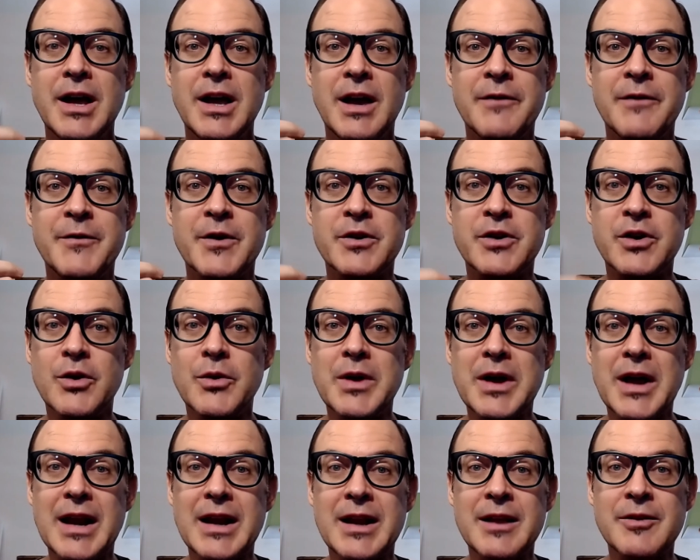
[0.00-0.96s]
If you're
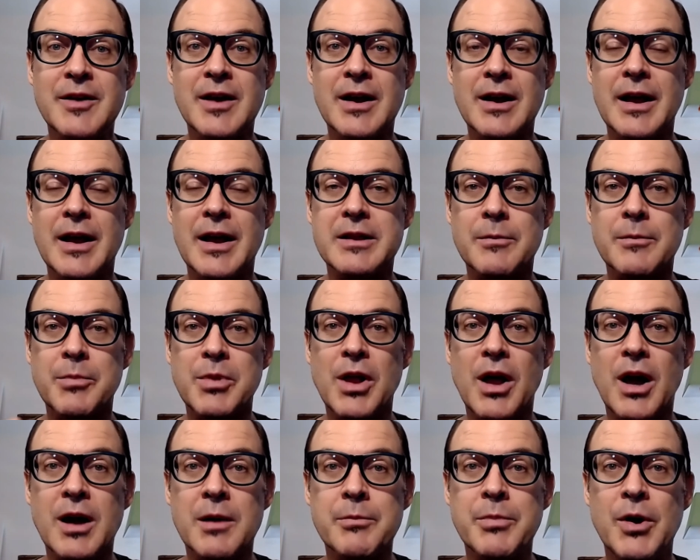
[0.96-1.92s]
doing anything like the
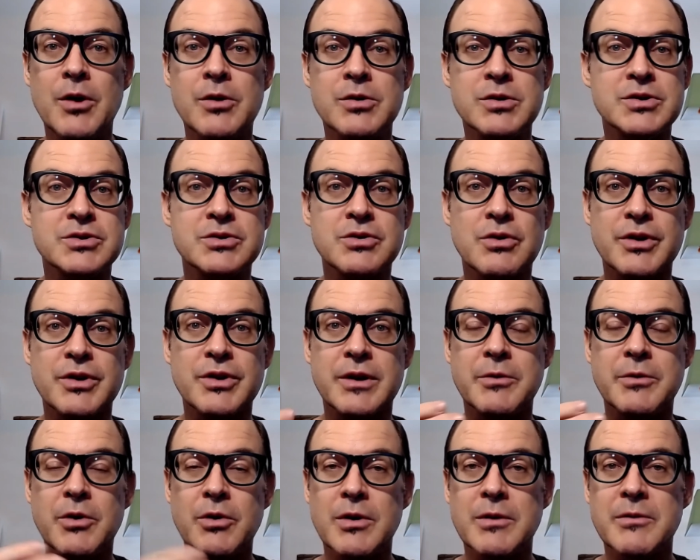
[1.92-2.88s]
blog posts or you're
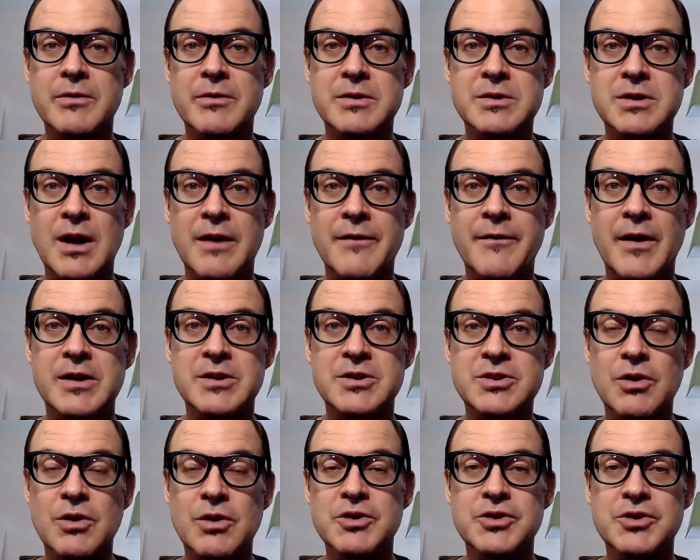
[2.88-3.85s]
doing stuff on
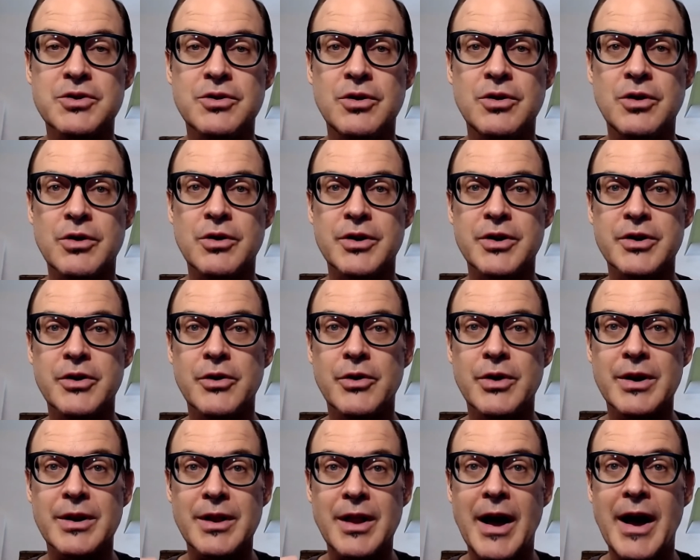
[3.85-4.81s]
social or you're
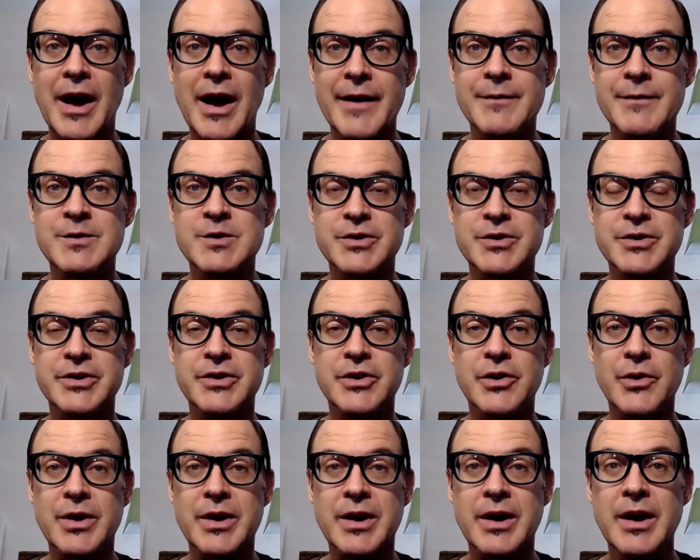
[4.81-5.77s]
doing lives or you're
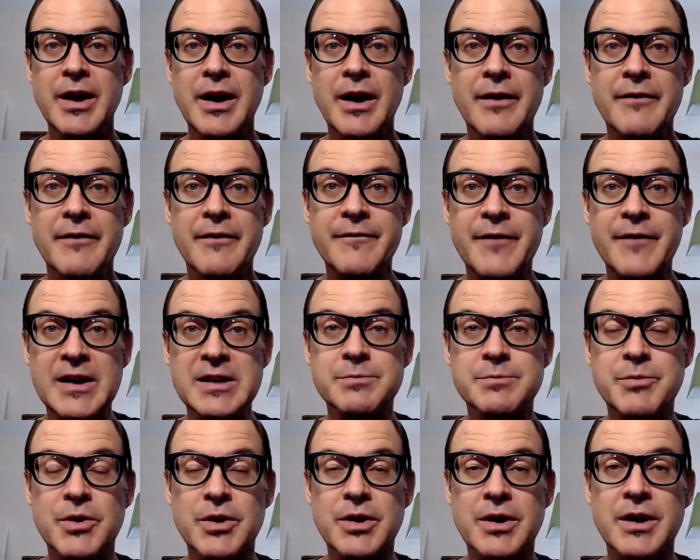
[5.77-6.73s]
doing
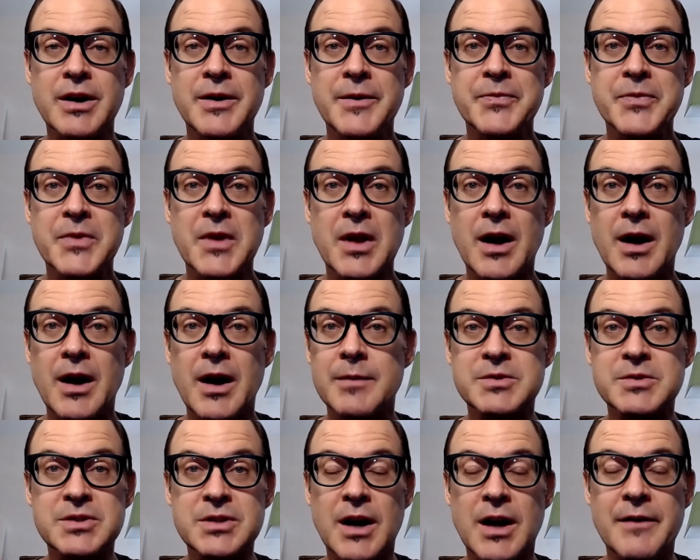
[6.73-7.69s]
Facebook
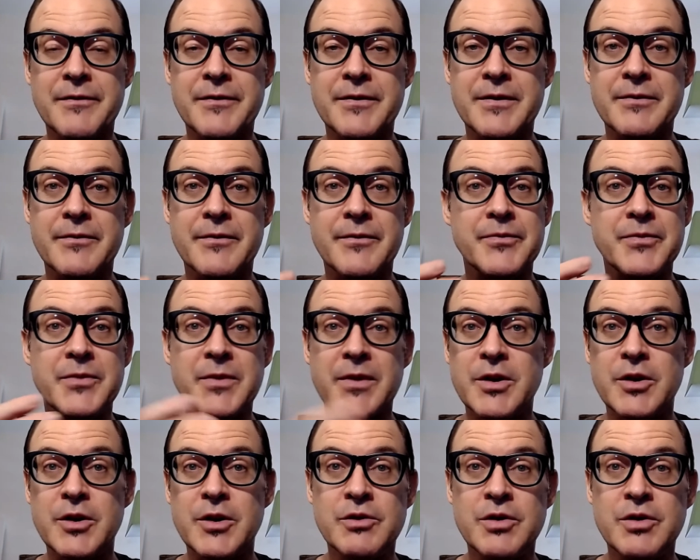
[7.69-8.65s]
um, stuff,
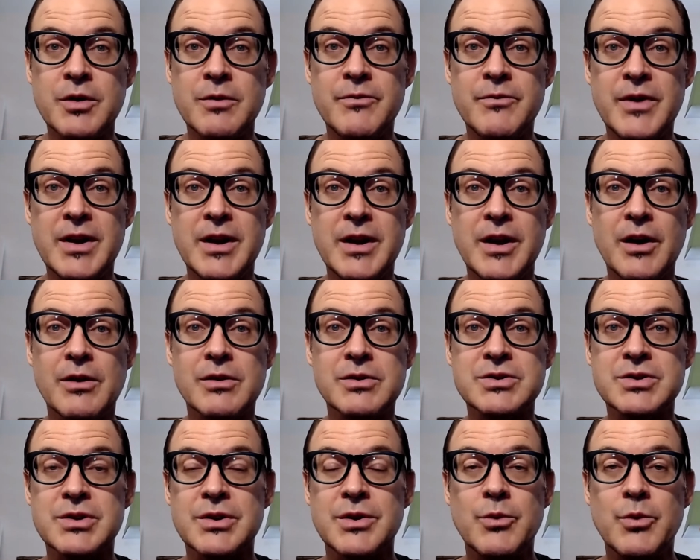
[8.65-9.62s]
YouTube
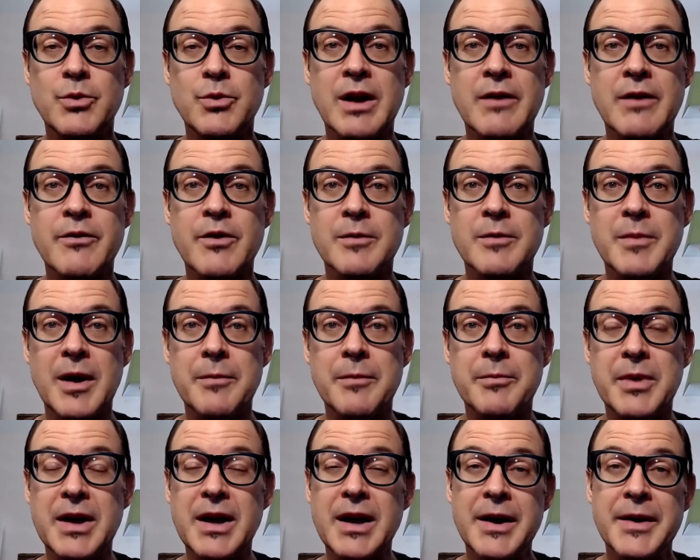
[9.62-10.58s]
videos, whatever it may
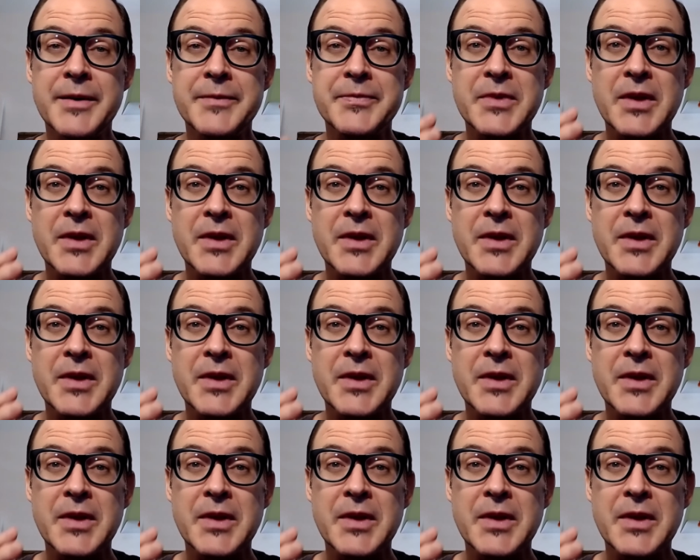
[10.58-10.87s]
be,